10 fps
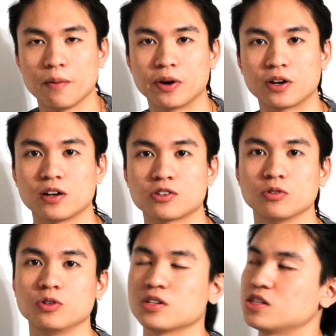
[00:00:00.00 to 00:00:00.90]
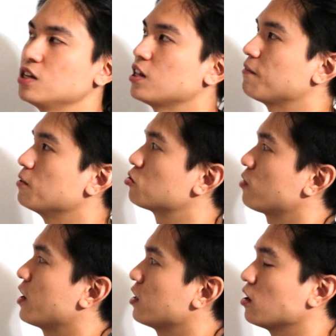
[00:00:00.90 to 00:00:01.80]
But it also, you can see that if you
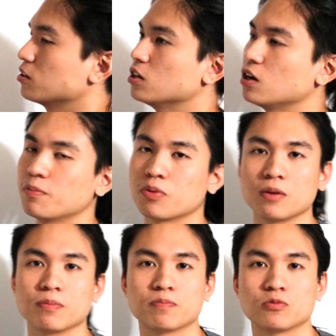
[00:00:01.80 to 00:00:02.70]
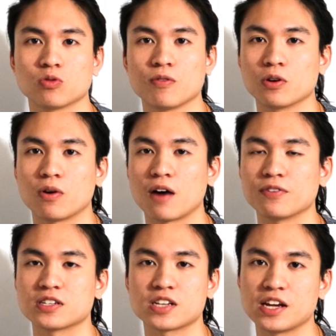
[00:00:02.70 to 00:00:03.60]
tried out the pretty trivial
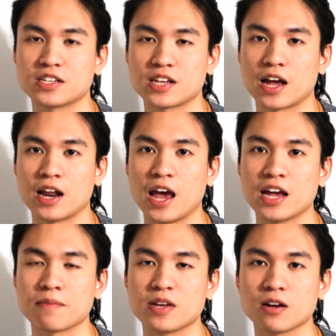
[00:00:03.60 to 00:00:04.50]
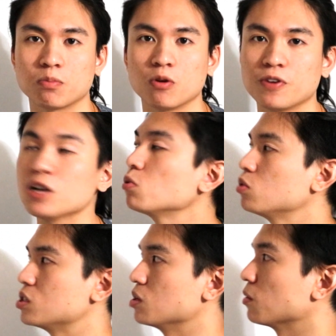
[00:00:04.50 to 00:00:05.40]
obvious case that a and b are both equal
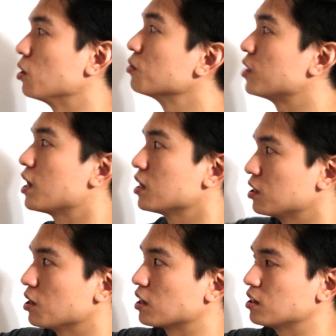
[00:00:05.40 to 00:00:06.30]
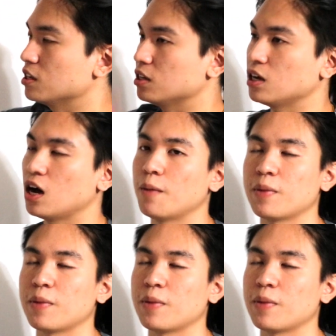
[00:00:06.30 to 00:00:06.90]
to 0, then you get the,